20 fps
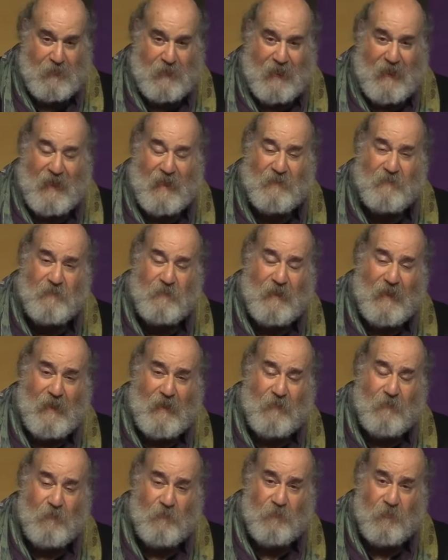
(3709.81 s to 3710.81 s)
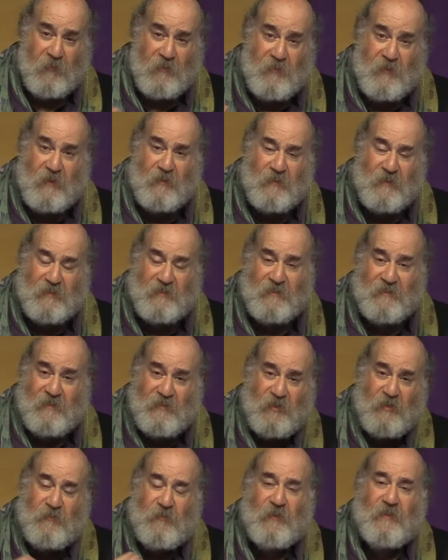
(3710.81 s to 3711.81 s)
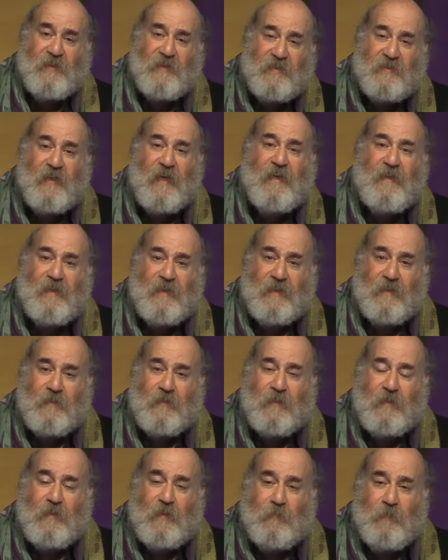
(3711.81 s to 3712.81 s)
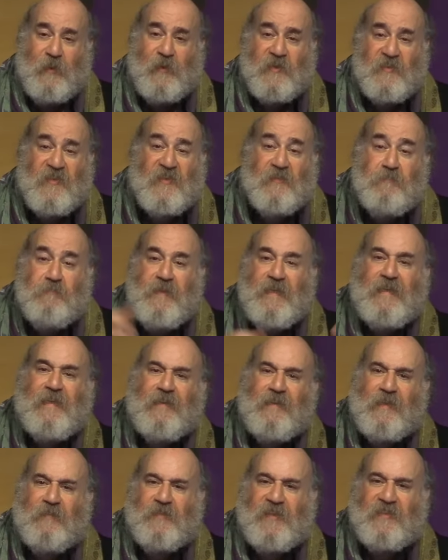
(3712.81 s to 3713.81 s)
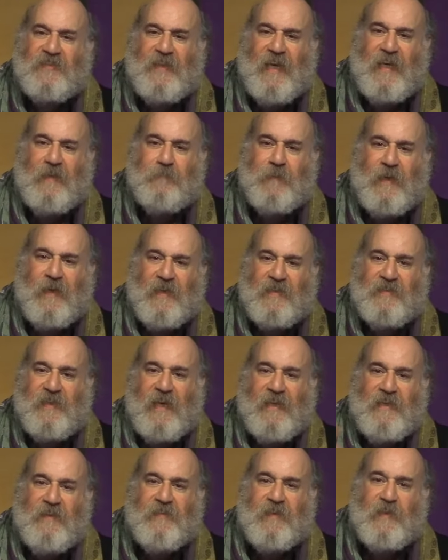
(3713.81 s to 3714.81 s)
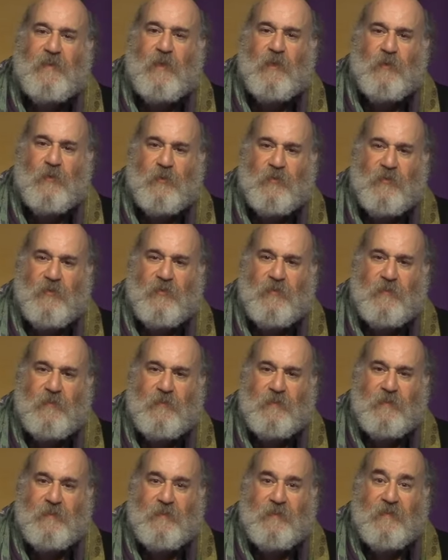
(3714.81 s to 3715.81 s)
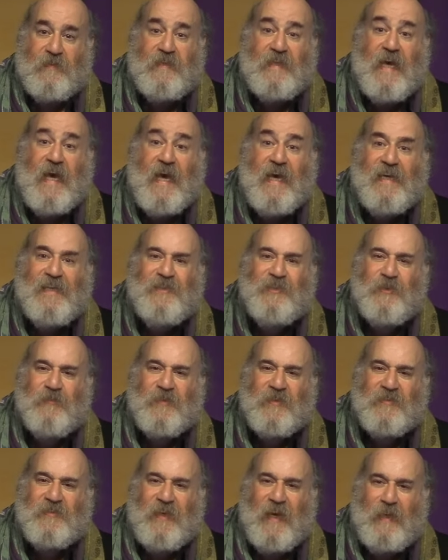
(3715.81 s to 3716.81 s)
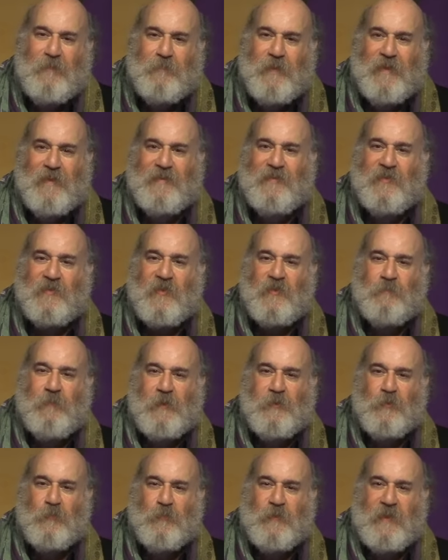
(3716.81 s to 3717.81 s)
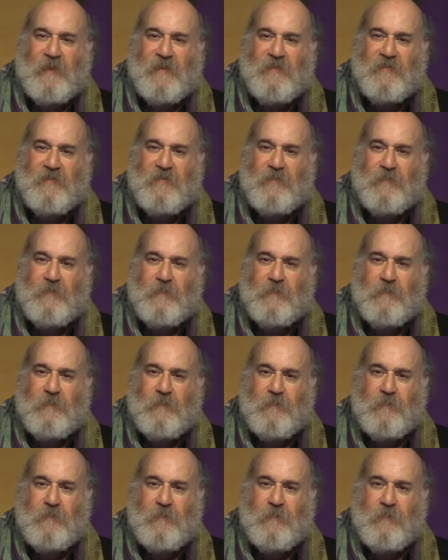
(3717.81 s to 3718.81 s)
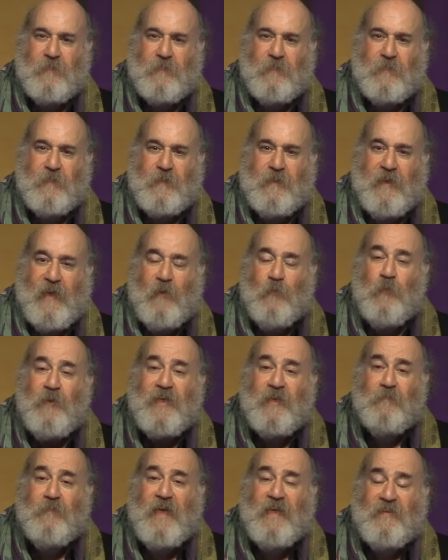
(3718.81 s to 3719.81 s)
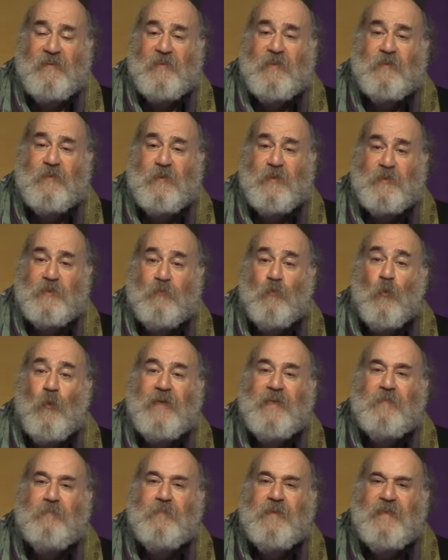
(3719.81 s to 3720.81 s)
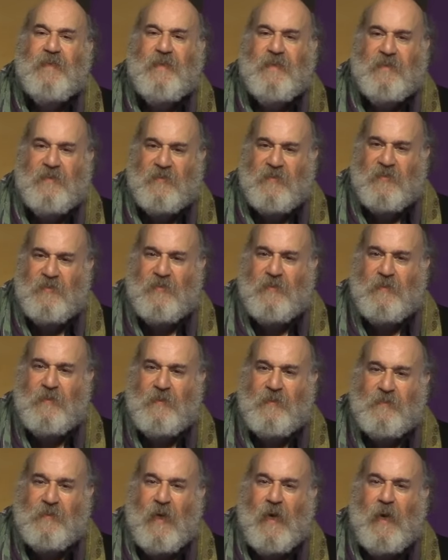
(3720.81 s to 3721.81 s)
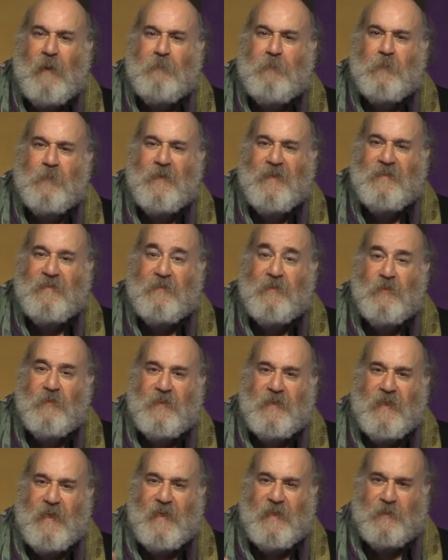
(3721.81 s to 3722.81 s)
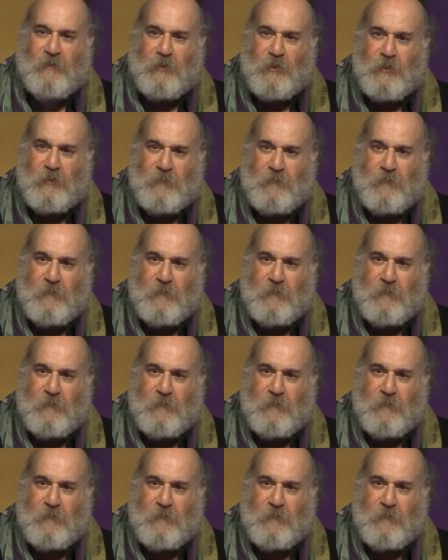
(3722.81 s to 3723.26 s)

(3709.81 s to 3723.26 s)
And for theorists, this is very exciting because the middle of the sandbox, anything goes. The edge of the sandbox is a special place. And we can make theories of what it means to operate near the edge.